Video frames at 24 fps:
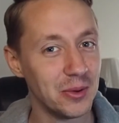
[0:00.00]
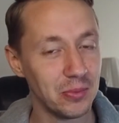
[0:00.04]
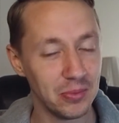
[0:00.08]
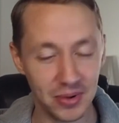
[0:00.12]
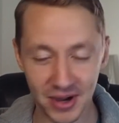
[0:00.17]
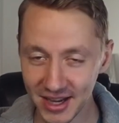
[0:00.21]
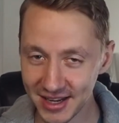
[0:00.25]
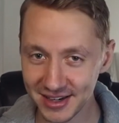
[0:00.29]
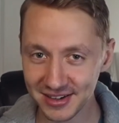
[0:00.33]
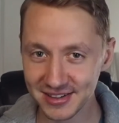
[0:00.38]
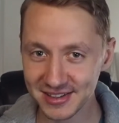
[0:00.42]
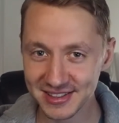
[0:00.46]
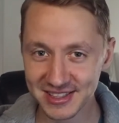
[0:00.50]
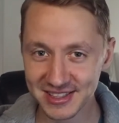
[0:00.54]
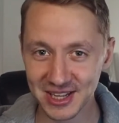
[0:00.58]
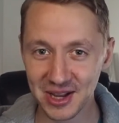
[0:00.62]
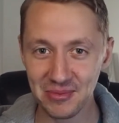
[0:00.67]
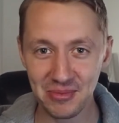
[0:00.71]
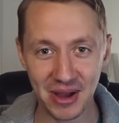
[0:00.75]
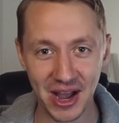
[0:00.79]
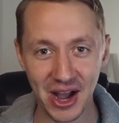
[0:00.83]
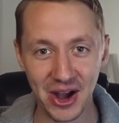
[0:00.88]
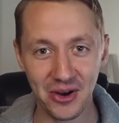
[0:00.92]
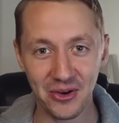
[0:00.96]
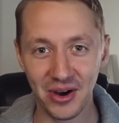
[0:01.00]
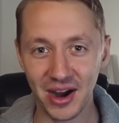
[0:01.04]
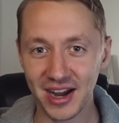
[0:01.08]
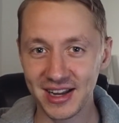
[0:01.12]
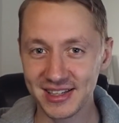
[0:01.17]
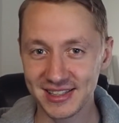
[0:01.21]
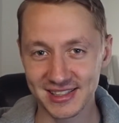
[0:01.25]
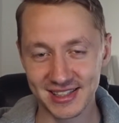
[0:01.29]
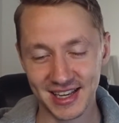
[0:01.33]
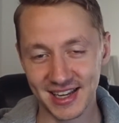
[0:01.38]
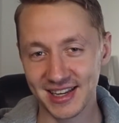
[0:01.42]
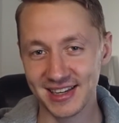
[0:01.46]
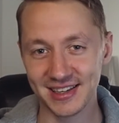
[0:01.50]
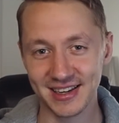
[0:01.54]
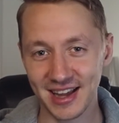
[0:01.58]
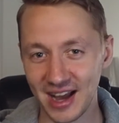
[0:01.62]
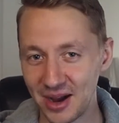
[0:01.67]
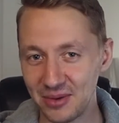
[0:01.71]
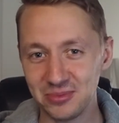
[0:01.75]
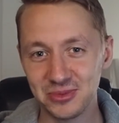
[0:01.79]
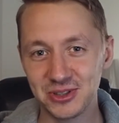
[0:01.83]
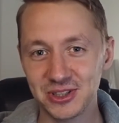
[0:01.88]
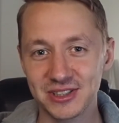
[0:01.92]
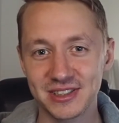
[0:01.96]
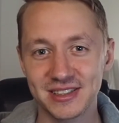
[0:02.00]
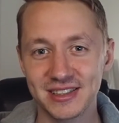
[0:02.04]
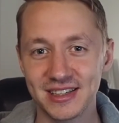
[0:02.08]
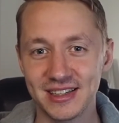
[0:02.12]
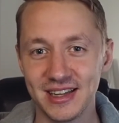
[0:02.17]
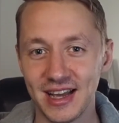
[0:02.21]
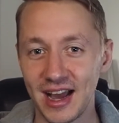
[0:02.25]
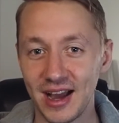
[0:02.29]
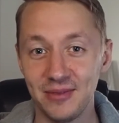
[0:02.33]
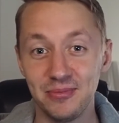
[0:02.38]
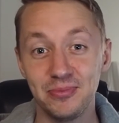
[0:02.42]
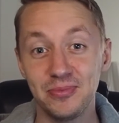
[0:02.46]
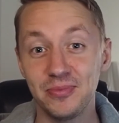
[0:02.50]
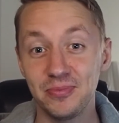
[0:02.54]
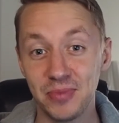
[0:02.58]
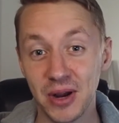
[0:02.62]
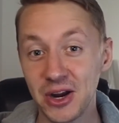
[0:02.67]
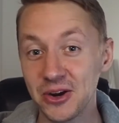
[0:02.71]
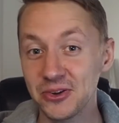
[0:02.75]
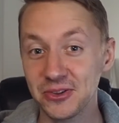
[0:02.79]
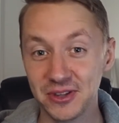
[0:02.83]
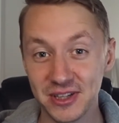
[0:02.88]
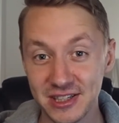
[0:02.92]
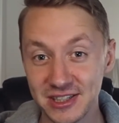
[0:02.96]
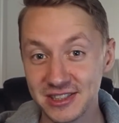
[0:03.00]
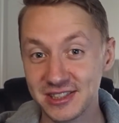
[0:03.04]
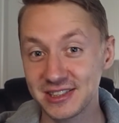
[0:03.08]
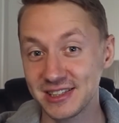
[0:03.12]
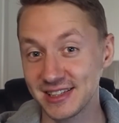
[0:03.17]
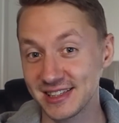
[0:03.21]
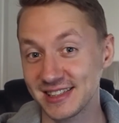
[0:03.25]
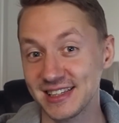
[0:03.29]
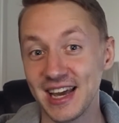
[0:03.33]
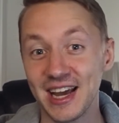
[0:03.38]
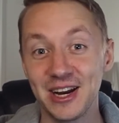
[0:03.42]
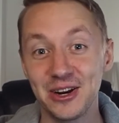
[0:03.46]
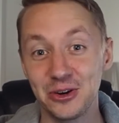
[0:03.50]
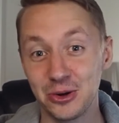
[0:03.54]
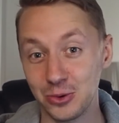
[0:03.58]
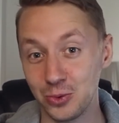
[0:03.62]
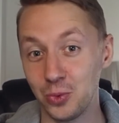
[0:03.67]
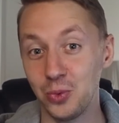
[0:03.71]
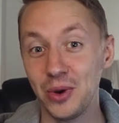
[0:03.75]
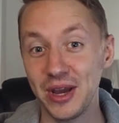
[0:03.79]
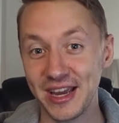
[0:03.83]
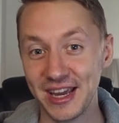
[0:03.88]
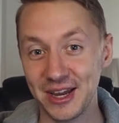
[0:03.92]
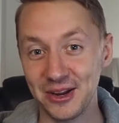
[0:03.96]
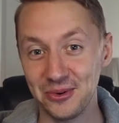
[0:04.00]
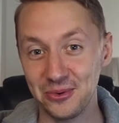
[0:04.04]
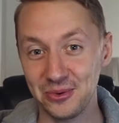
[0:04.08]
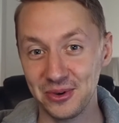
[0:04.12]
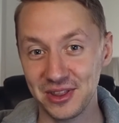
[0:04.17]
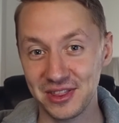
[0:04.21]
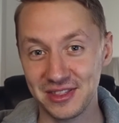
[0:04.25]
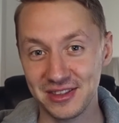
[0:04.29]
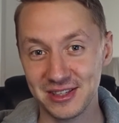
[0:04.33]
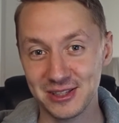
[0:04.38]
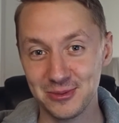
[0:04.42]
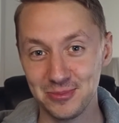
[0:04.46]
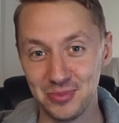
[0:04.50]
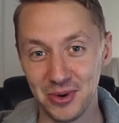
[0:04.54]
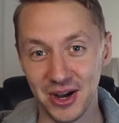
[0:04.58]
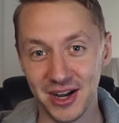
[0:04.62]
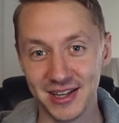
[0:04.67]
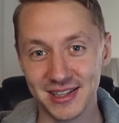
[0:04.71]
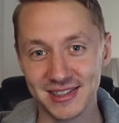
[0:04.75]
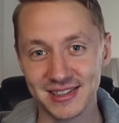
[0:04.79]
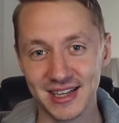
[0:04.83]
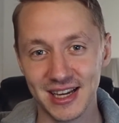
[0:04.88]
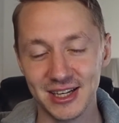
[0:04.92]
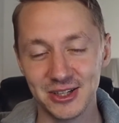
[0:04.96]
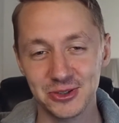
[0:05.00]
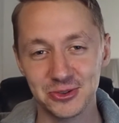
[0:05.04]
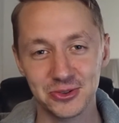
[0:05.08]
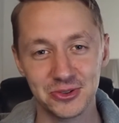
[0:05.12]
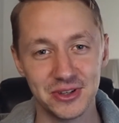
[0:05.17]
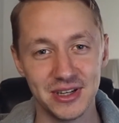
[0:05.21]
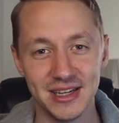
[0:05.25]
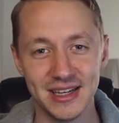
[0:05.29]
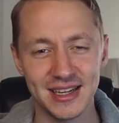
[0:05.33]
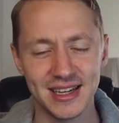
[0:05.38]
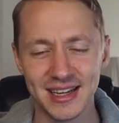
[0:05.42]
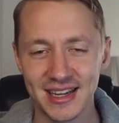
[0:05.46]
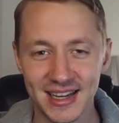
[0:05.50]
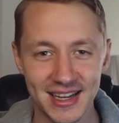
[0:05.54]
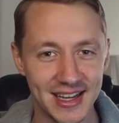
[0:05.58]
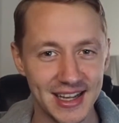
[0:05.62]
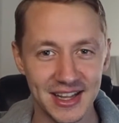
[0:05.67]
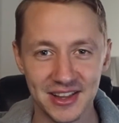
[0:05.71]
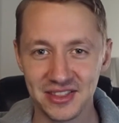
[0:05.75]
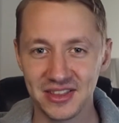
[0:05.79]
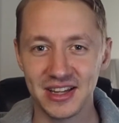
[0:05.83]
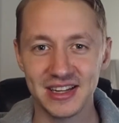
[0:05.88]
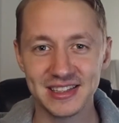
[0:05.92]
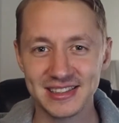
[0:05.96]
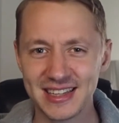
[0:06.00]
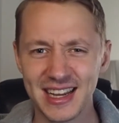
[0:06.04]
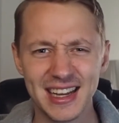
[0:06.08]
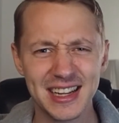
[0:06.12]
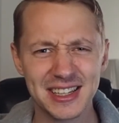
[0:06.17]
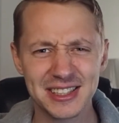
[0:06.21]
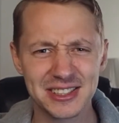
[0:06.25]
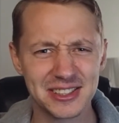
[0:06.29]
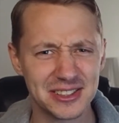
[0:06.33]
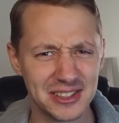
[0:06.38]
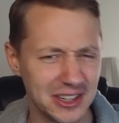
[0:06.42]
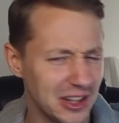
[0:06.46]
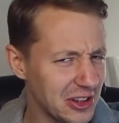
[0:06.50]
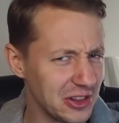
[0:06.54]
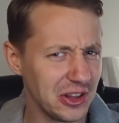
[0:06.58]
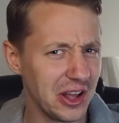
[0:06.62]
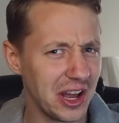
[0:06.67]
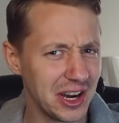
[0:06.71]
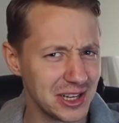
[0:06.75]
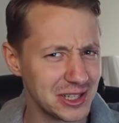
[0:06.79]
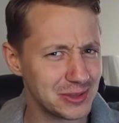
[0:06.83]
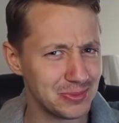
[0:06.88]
but somehow I said, I'm just, I apparently just decided to wing it with this bonsai tree that takes a lot of